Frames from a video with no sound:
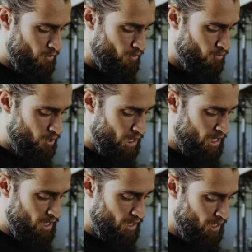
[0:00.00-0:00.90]

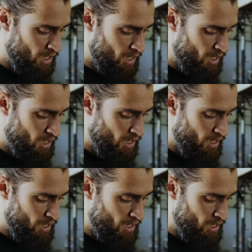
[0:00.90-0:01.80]
3,
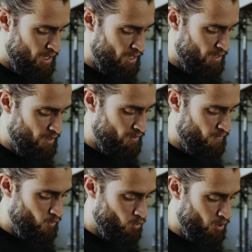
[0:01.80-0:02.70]
and then
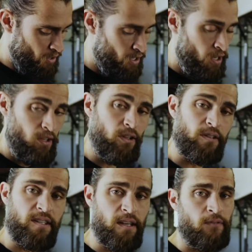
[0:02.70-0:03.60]
4, you
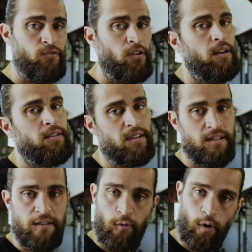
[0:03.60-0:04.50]
can see I've drank
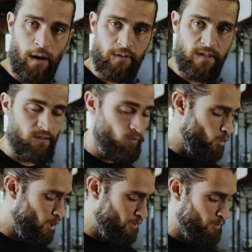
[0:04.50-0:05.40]
64 ounces of
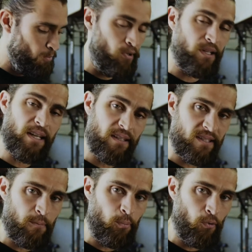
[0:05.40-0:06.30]
water. Pretty
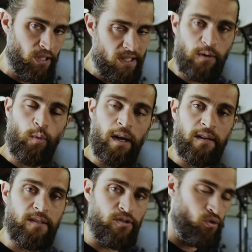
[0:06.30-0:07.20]
simple and easy
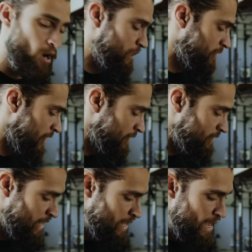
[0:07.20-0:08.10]
way to track that.
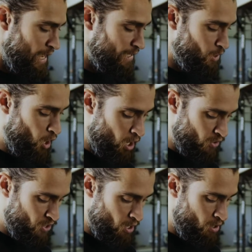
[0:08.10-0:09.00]
I can
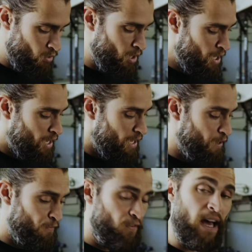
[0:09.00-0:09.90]
also,
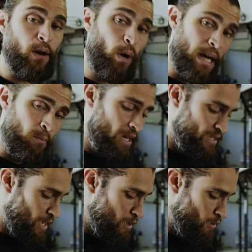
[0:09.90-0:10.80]
if I weigh
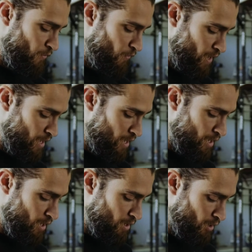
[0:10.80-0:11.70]
myself
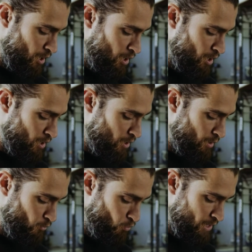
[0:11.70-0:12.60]
on
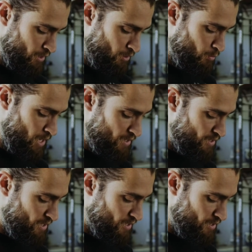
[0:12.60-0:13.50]
a regular
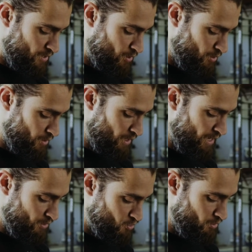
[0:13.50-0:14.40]
basis,
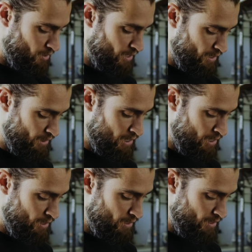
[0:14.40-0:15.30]
actually I
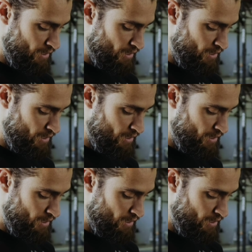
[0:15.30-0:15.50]
lied,